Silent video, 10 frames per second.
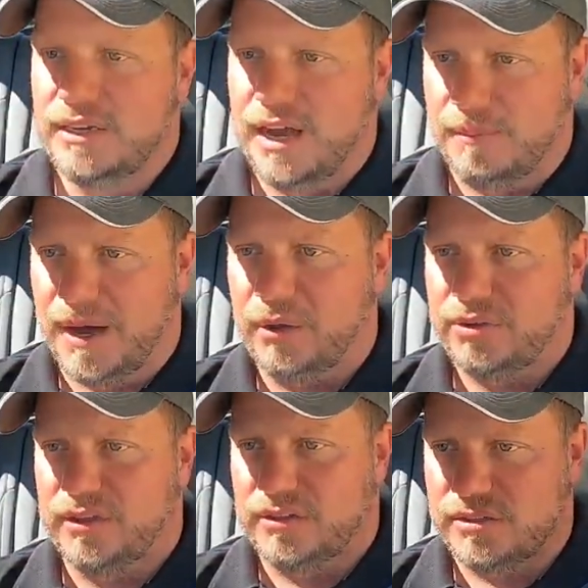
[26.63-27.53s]

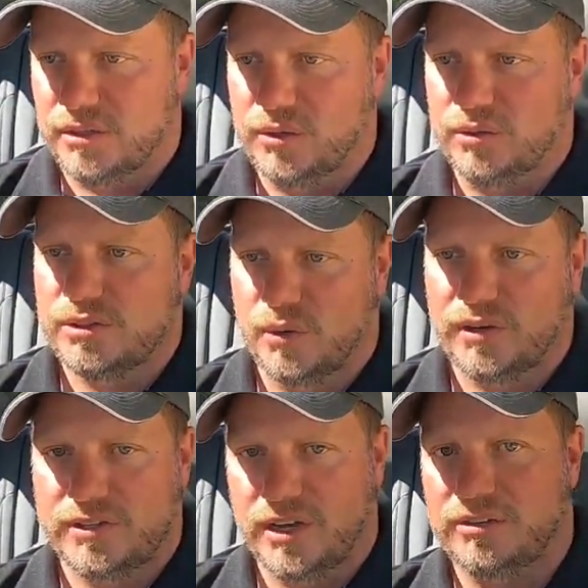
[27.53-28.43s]
about this new
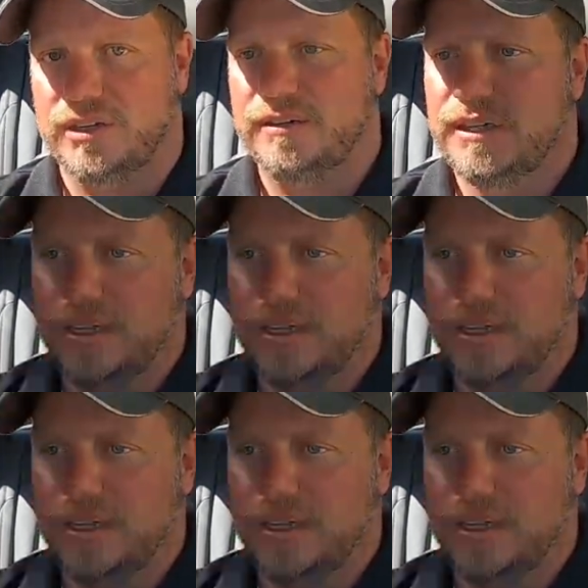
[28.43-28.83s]
Toyota Tundra.